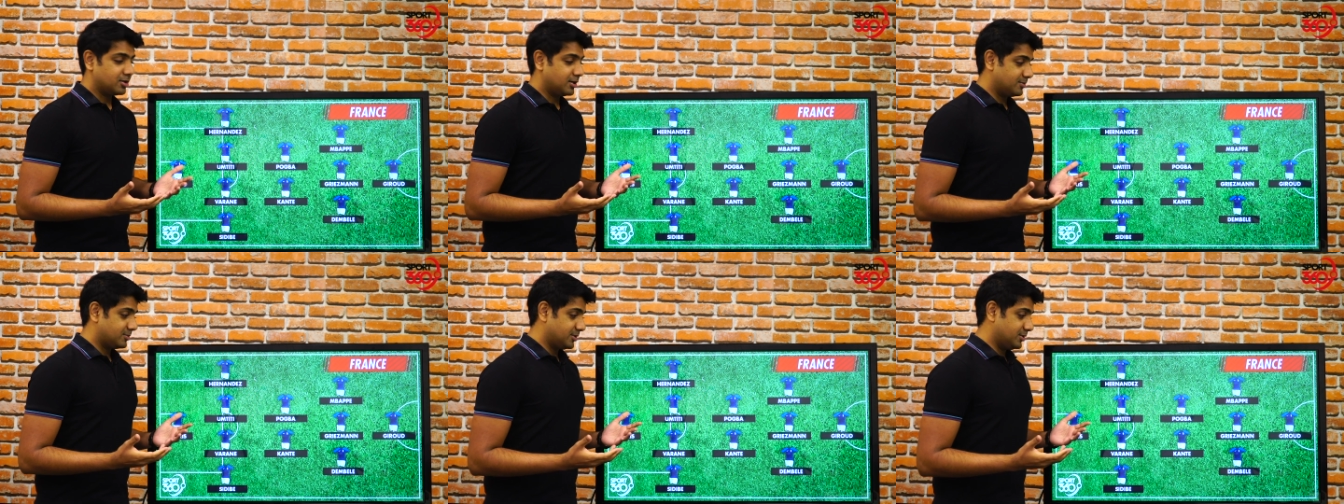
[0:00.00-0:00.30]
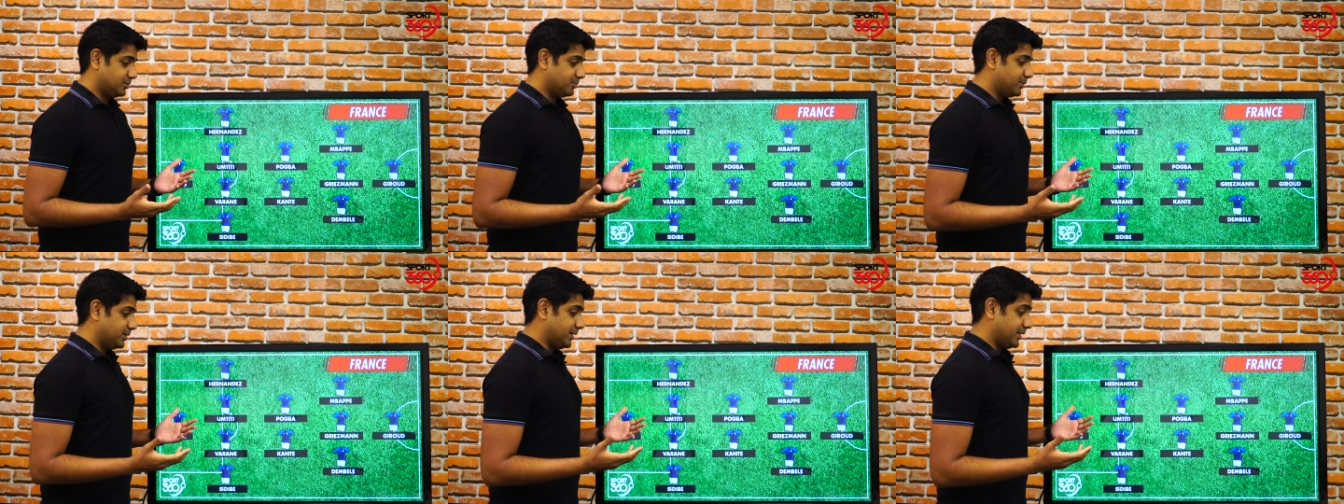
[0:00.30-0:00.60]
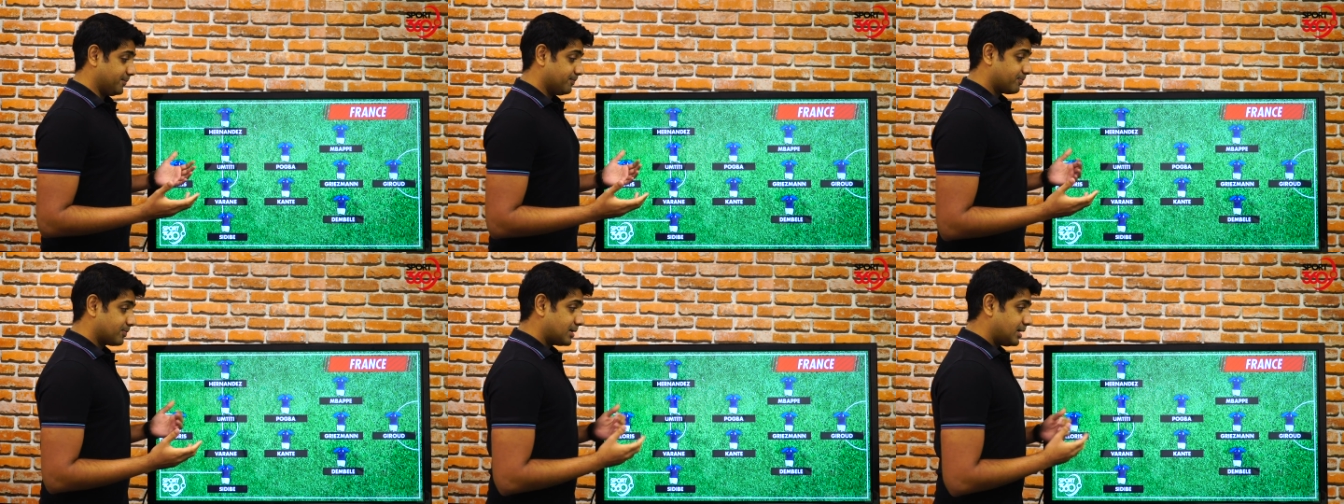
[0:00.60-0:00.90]
comes into
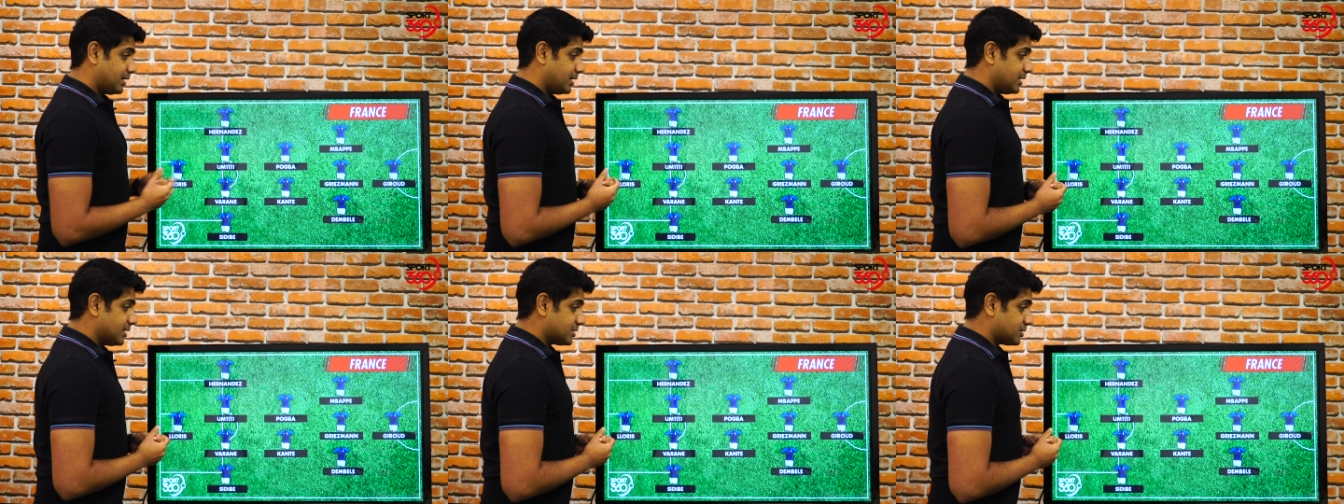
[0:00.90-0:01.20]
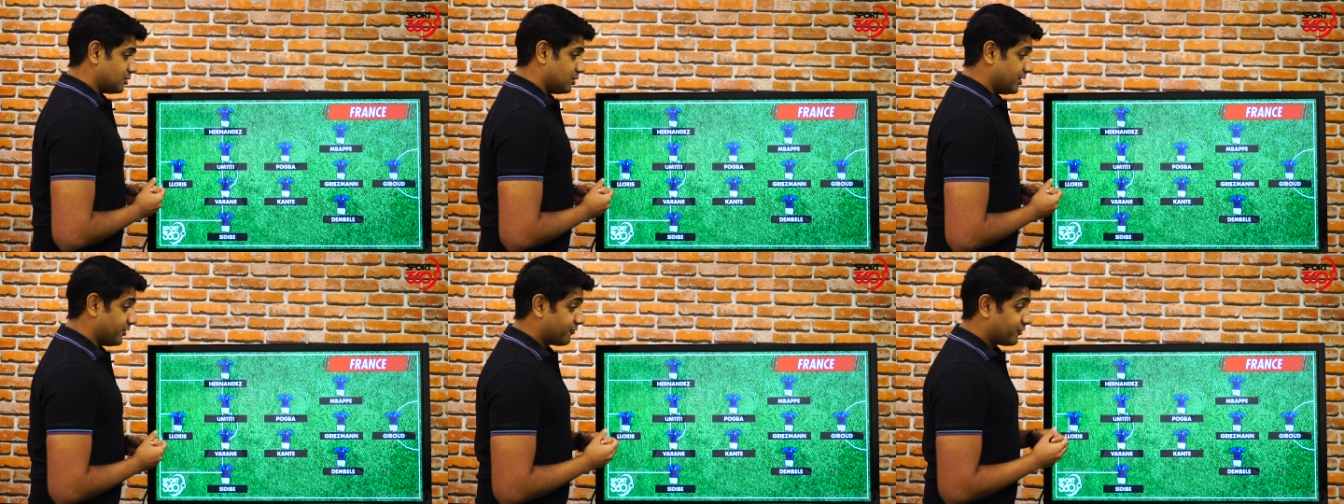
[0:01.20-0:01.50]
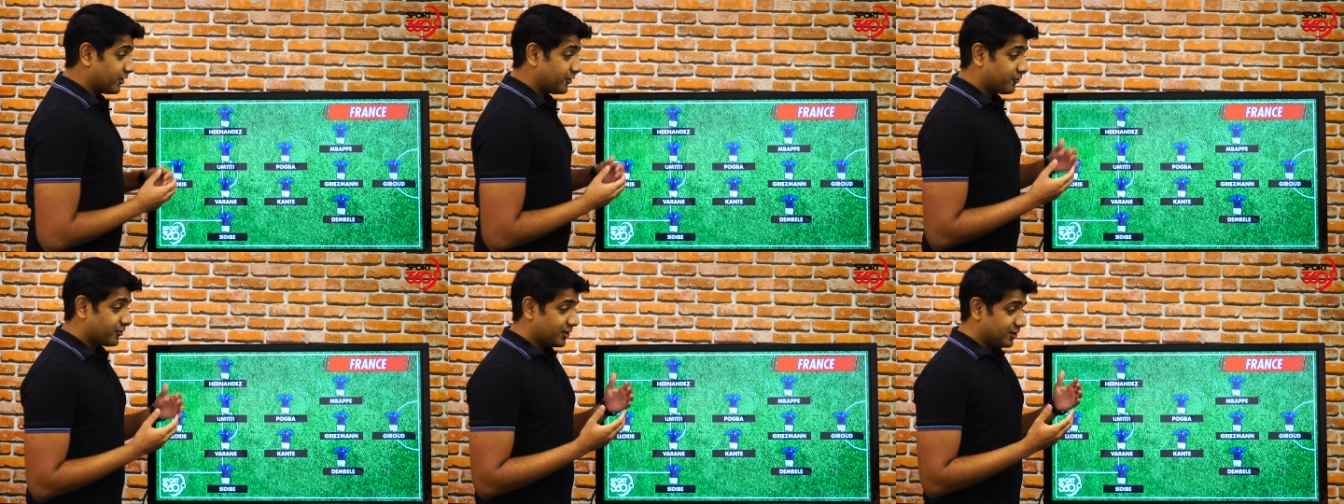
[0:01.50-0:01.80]
play. So
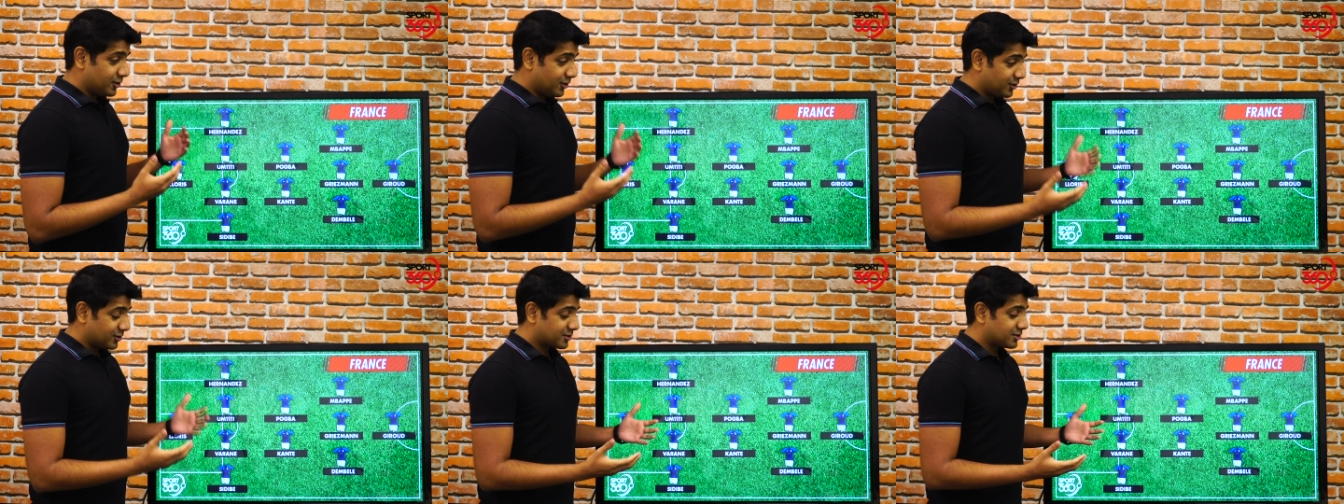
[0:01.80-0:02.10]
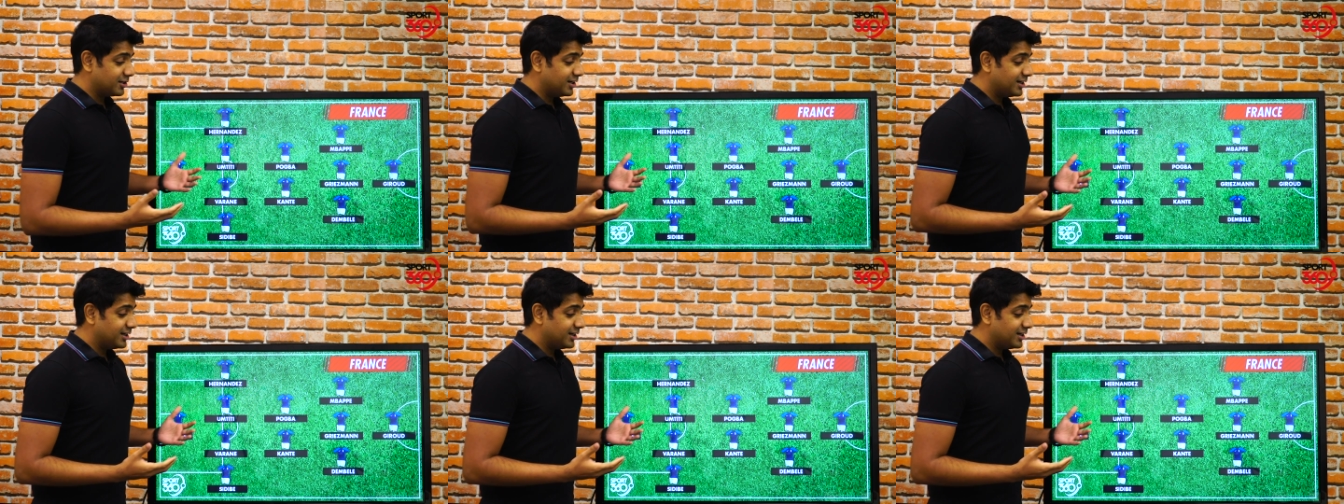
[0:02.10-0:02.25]
if, if you're not